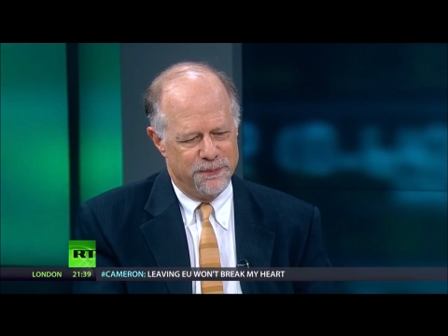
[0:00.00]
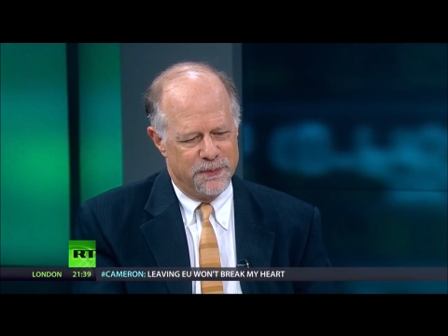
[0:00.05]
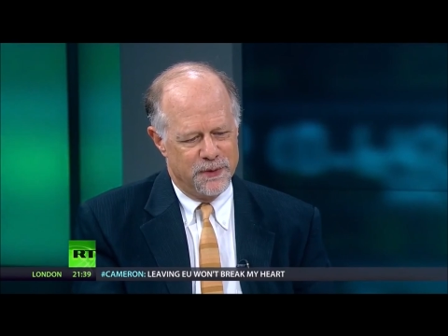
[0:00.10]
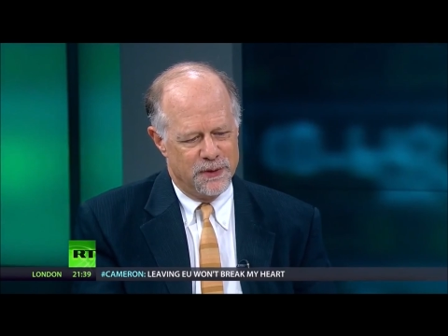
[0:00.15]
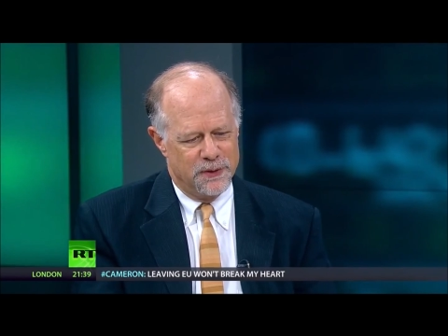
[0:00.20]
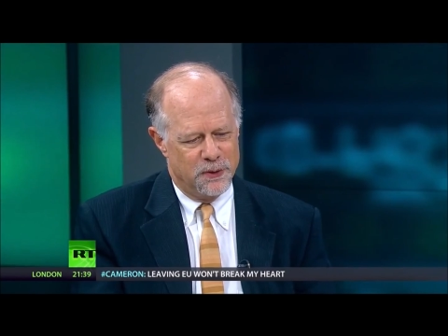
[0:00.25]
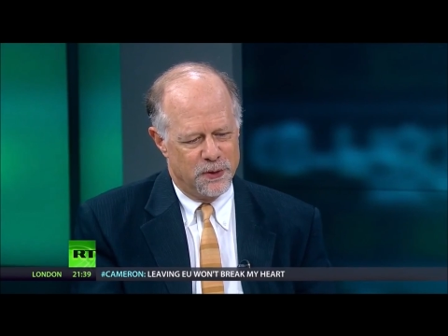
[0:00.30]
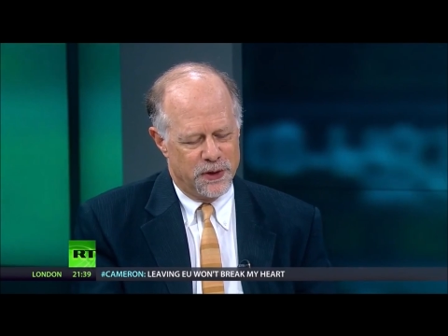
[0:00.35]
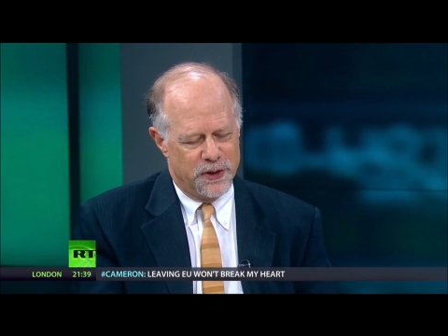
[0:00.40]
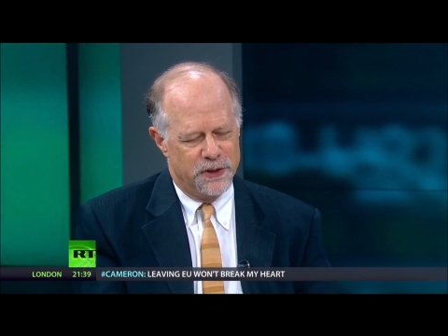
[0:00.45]

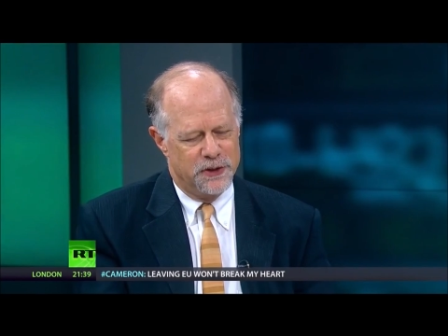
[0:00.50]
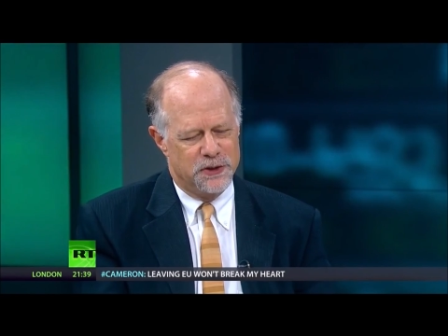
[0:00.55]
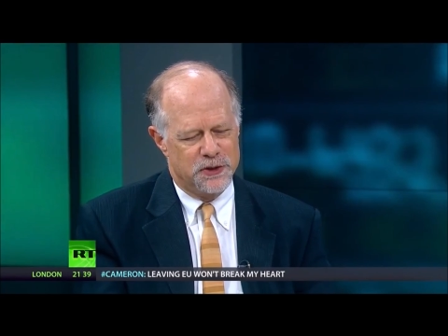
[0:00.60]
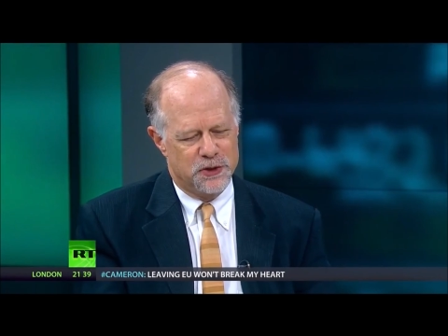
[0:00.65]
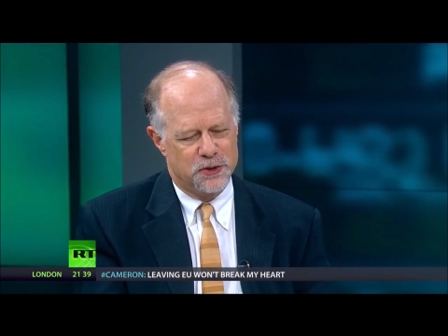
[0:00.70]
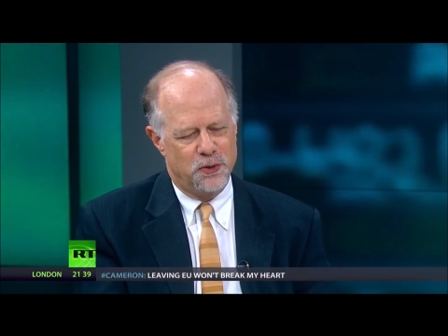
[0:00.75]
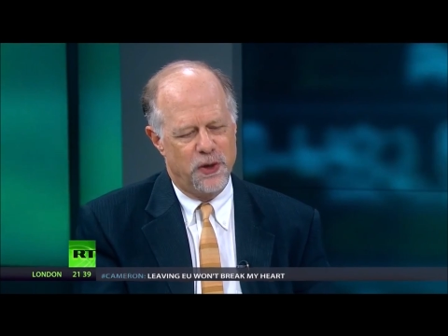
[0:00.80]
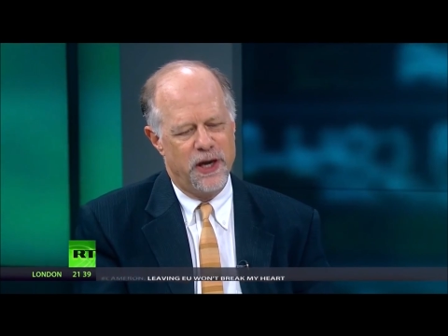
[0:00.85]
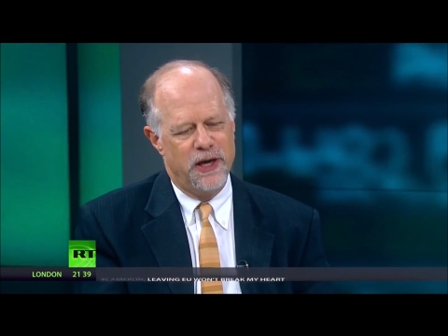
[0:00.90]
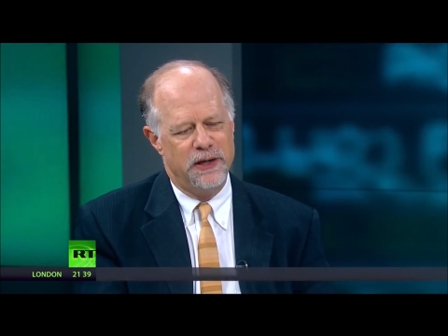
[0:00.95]
sort of
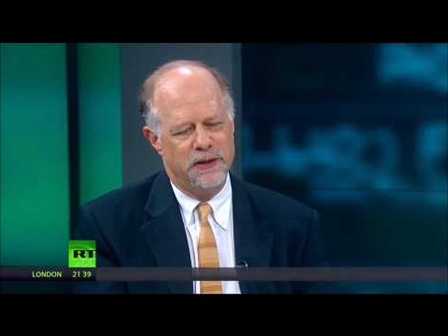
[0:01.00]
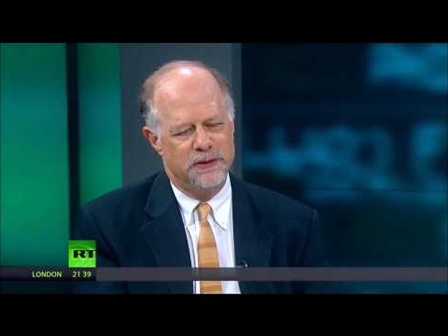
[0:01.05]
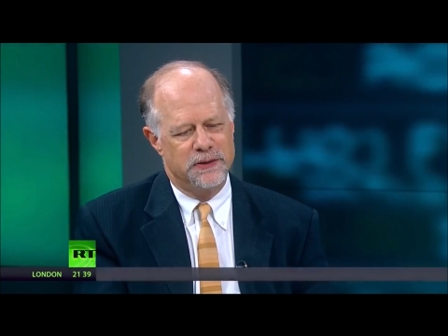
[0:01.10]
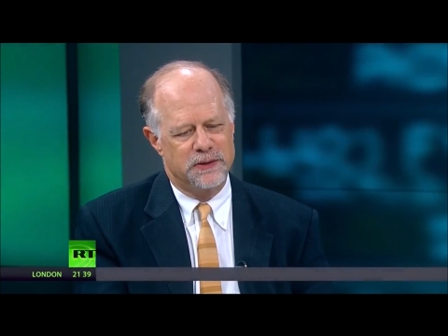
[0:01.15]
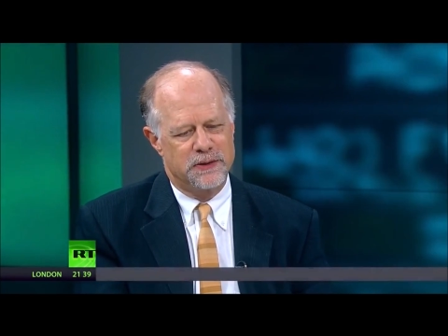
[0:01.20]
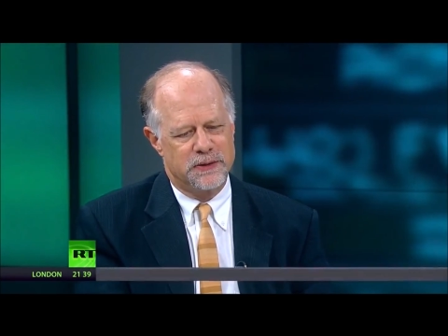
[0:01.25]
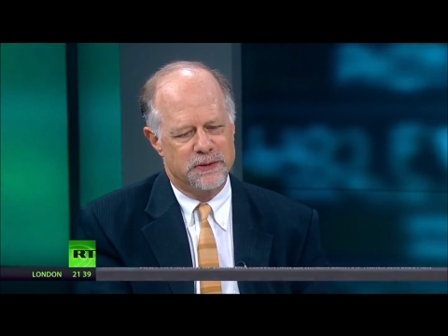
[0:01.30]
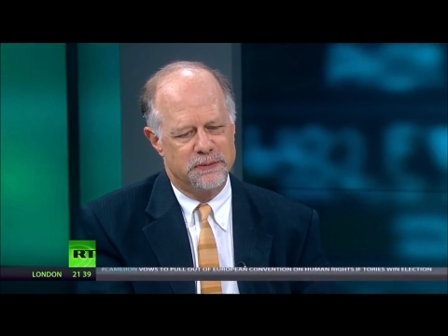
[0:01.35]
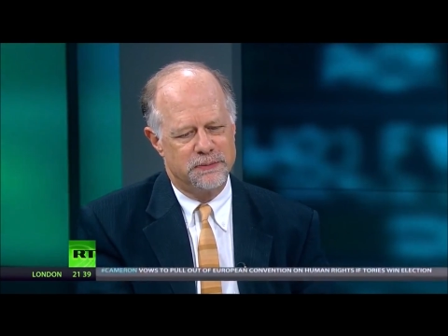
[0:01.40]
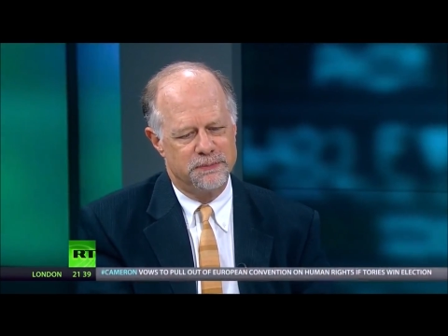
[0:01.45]

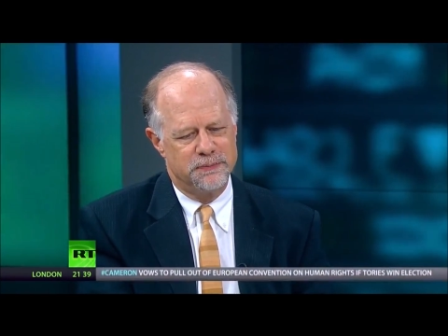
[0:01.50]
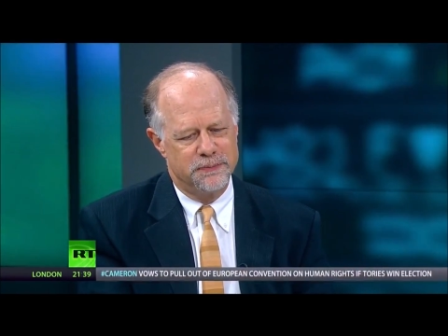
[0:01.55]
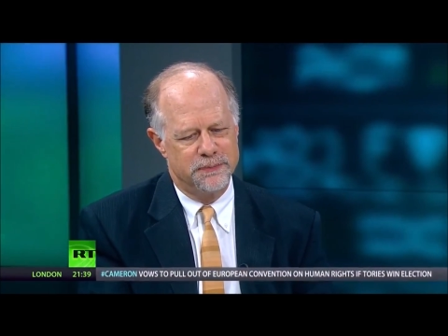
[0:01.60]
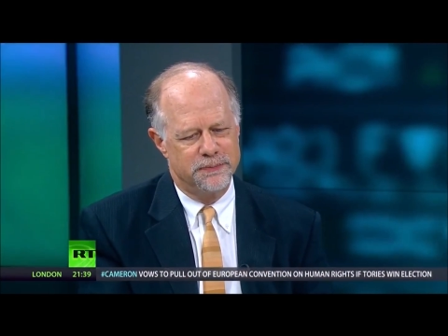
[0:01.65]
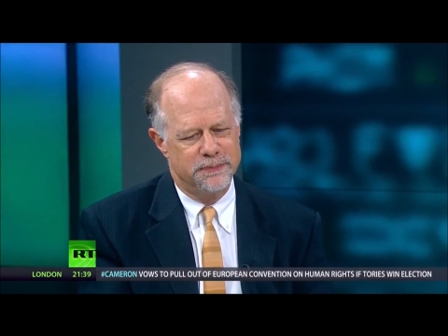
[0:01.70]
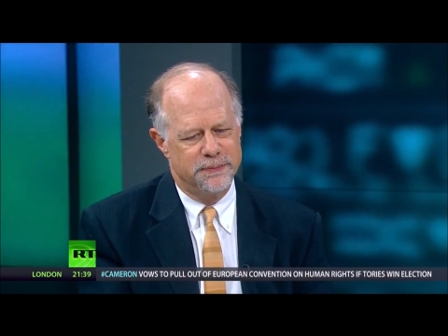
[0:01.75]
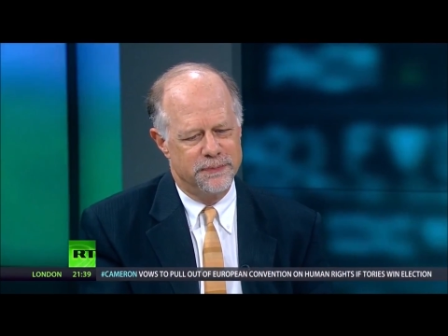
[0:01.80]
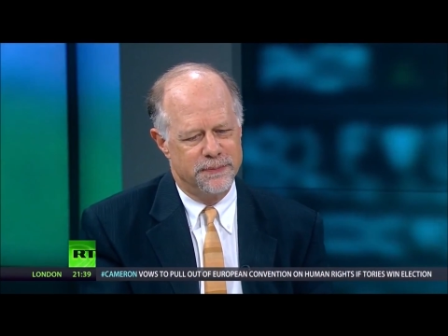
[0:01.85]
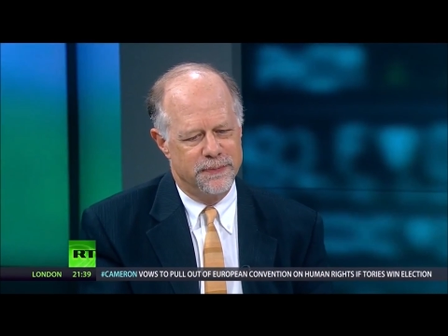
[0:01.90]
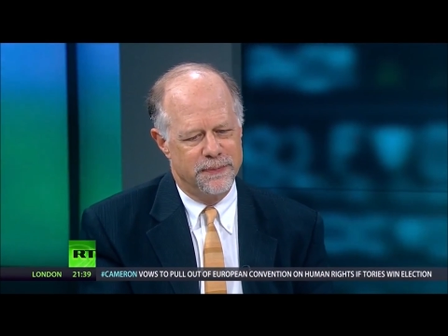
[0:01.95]
constrains
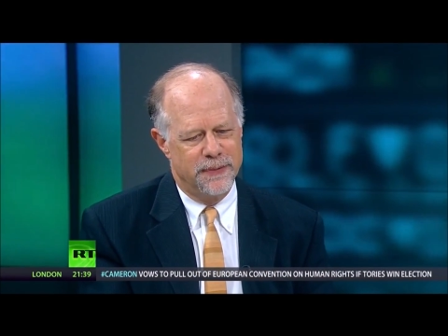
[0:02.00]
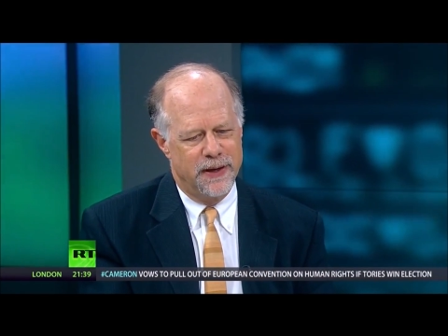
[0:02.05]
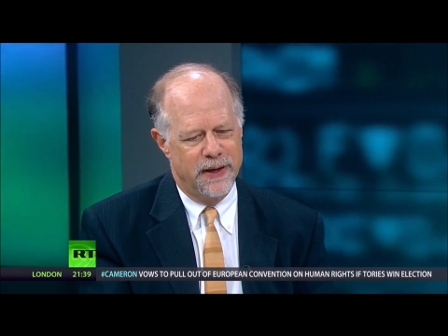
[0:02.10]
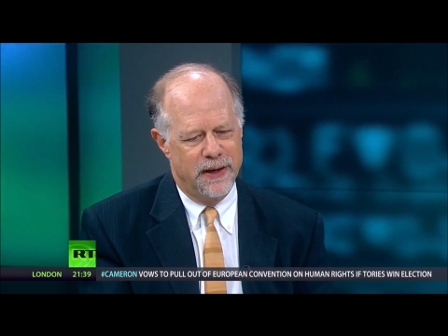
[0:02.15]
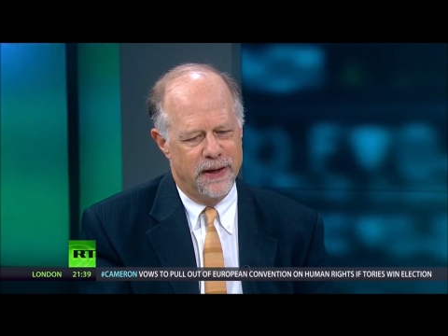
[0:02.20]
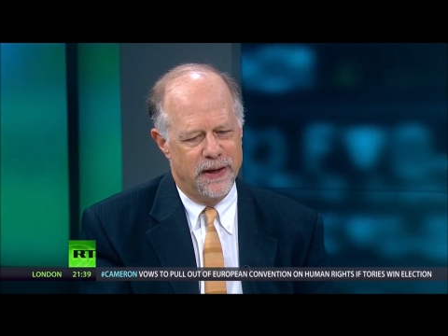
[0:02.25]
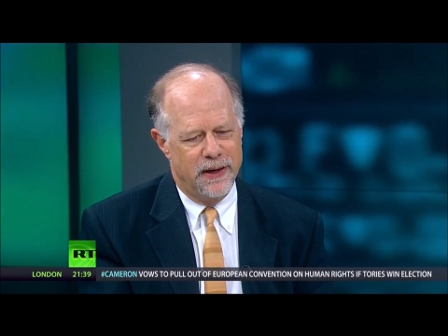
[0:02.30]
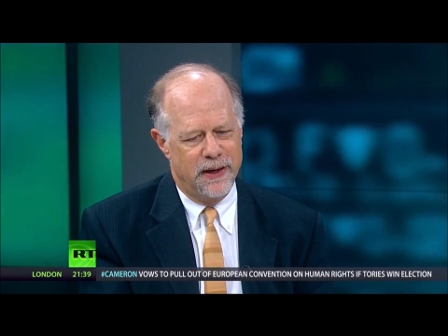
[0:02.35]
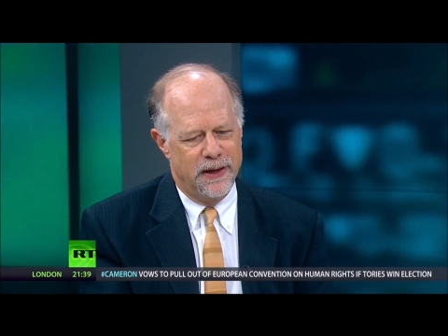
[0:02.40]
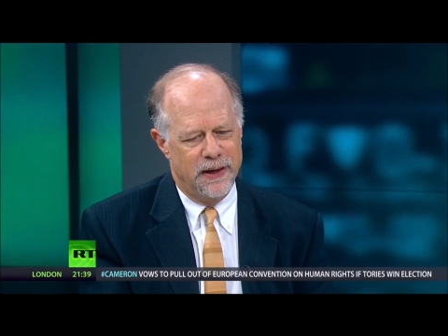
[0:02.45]

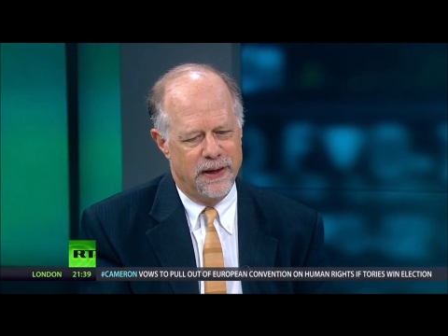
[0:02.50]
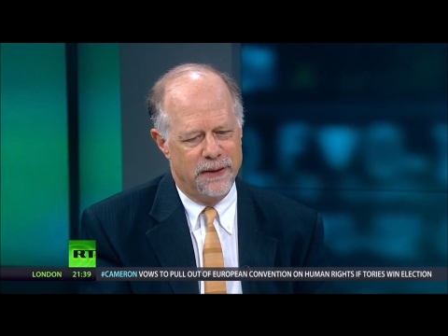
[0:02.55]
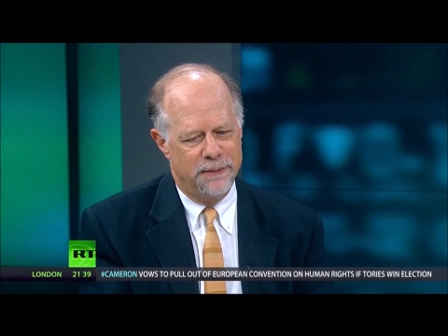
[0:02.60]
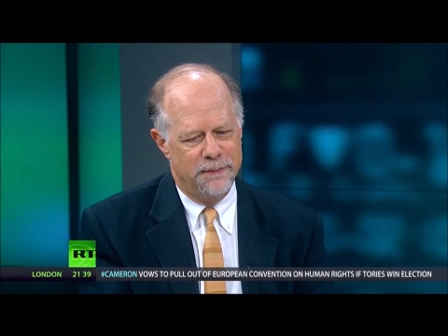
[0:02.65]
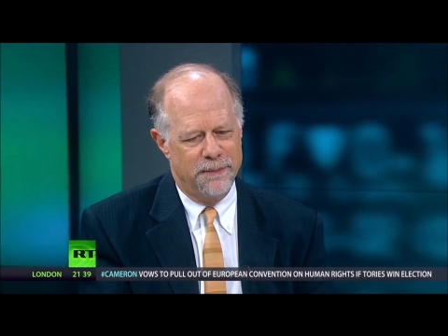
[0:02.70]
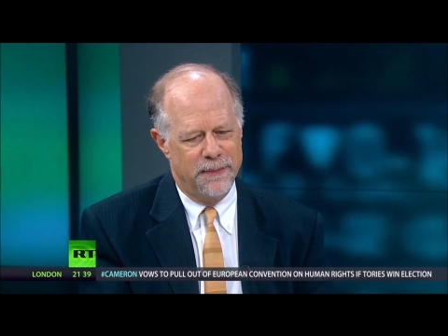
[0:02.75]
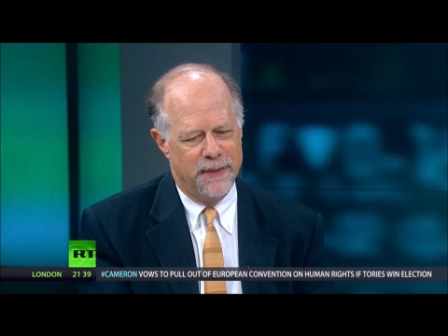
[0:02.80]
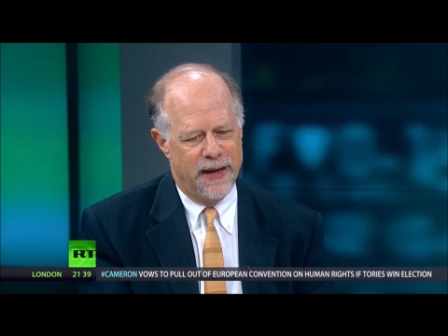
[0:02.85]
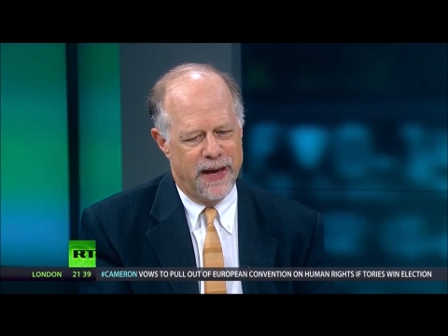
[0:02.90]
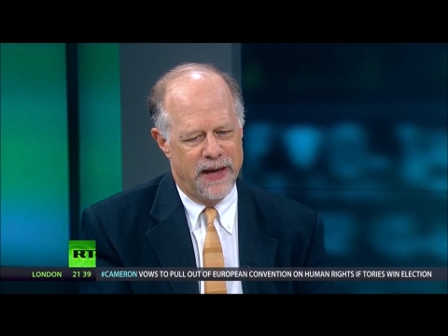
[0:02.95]

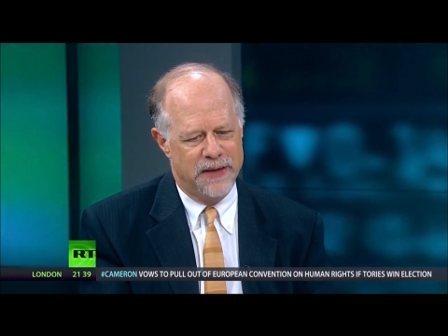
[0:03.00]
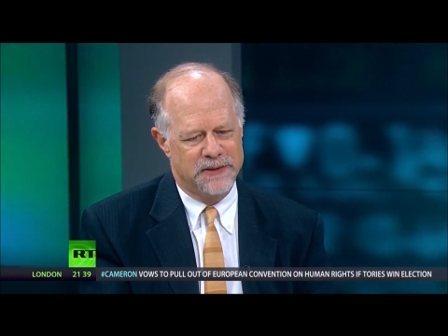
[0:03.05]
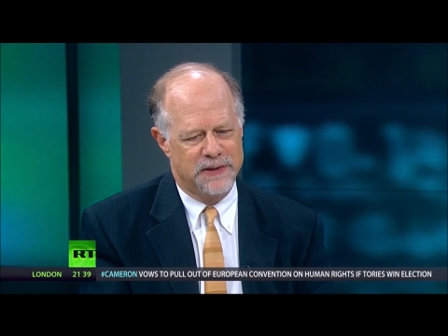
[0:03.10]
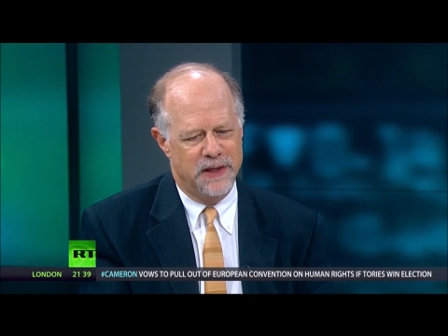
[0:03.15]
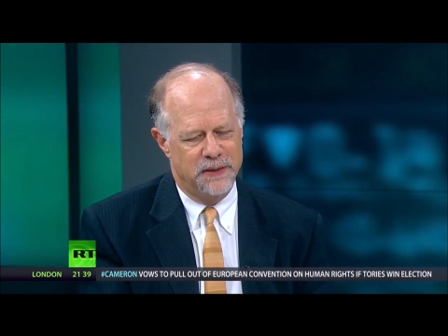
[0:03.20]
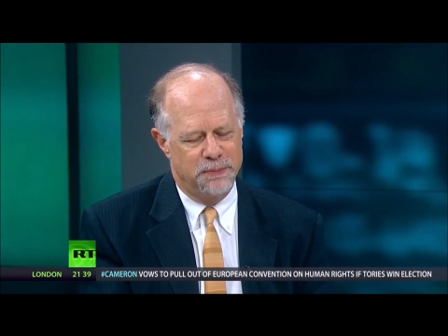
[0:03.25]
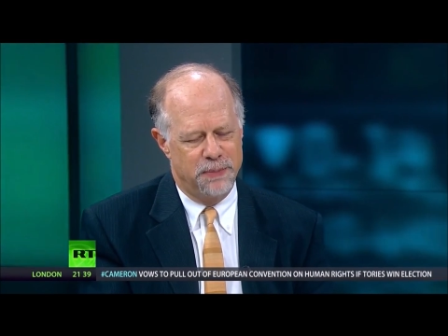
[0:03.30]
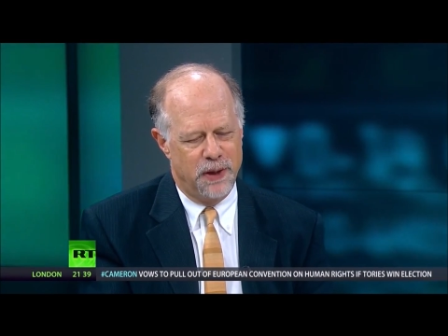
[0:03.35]
asset